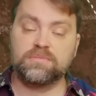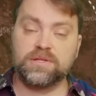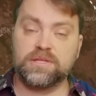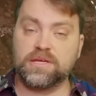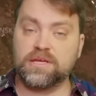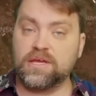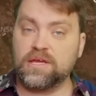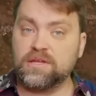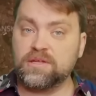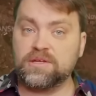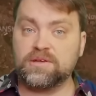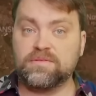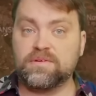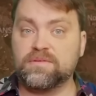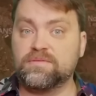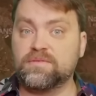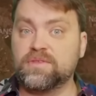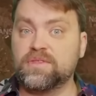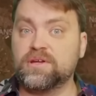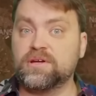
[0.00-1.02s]
But again,
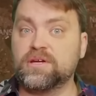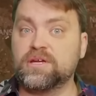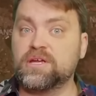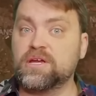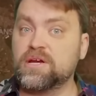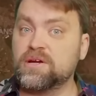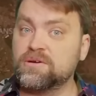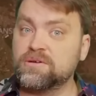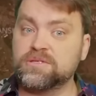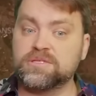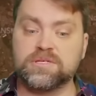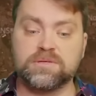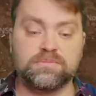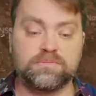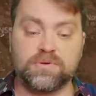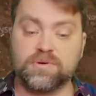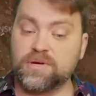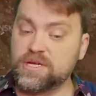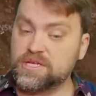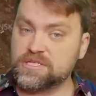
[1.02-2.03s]
even with their current
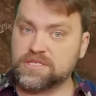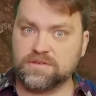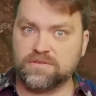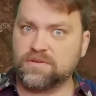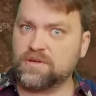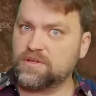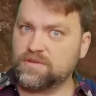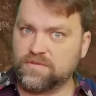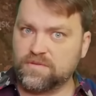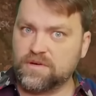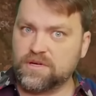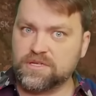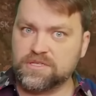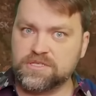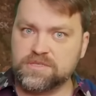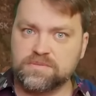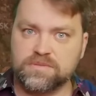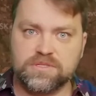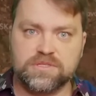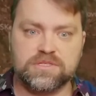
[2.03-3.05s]
impressive
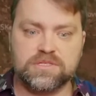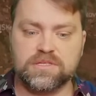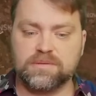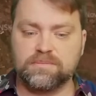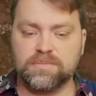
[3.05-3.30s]
advancement,